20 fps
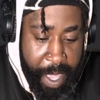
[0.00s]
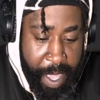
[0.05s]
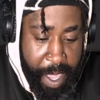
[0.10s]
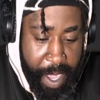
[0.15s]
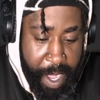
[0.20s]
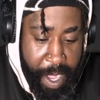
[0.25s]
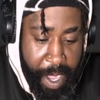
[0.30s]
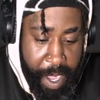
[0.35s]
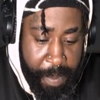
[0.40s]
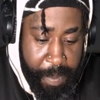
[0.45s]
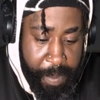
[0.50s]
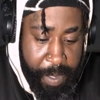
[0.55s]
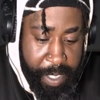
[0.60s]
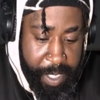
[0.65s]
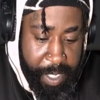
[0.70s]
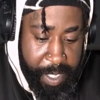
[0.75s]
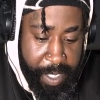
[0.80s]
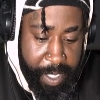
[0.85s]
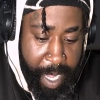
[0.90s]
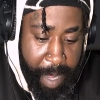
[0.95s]
It's
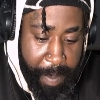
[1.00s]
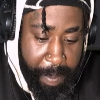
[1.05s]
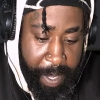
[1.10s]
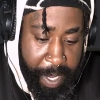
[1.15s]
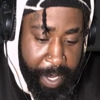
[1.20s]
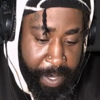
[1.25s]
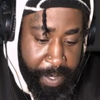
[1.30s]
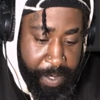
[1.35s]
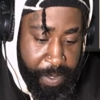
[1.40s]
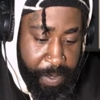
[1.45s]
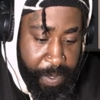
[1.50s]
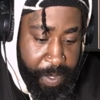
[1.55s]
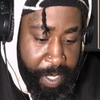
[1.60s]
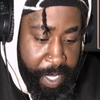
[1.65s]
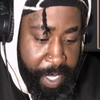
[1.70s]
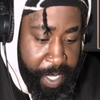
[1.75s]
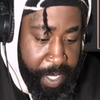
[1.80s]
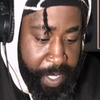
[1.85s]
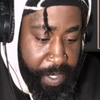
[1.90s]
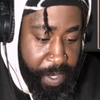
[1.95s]
going to stop here. So
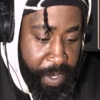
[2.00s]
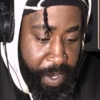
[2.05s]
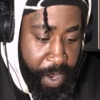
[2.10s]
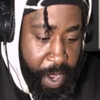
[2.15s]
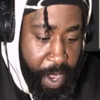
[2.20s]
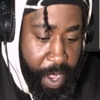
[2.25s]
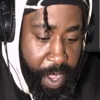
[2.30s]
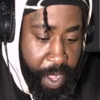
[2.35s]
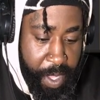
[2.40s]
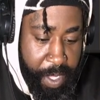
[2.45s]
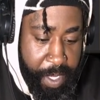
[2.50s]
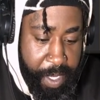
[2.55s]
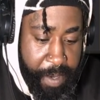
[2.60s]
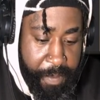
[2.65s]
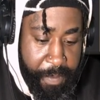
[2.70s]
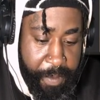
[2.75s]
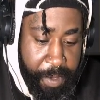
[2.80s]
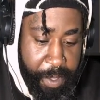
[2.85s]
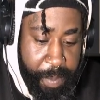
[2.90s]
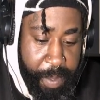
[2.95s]
these are all your
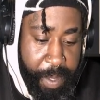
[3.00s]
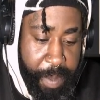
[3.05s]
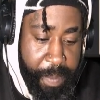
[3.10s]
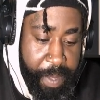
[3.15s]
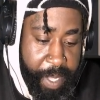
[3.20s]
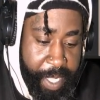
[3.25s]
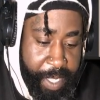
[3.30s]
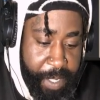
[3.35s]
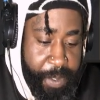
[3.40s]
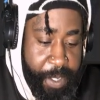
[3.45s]
free-to-play pets,